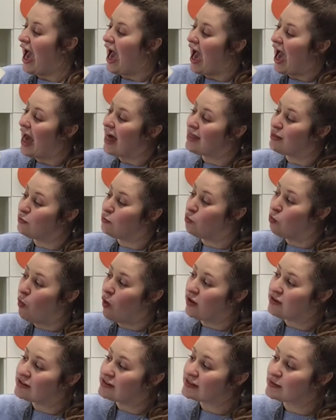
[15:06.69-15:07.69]
And
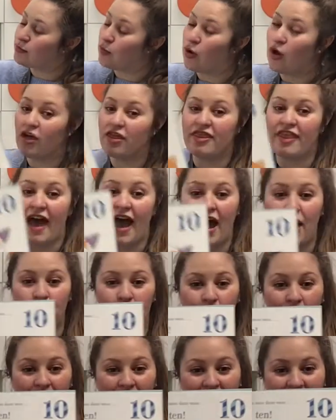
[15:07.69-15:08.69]
once more, there
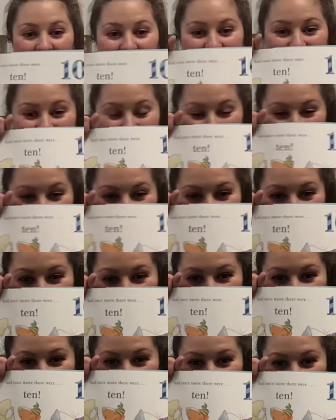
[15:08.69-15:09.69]

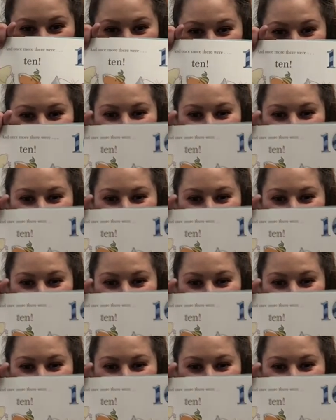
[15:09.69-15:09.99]
were 10.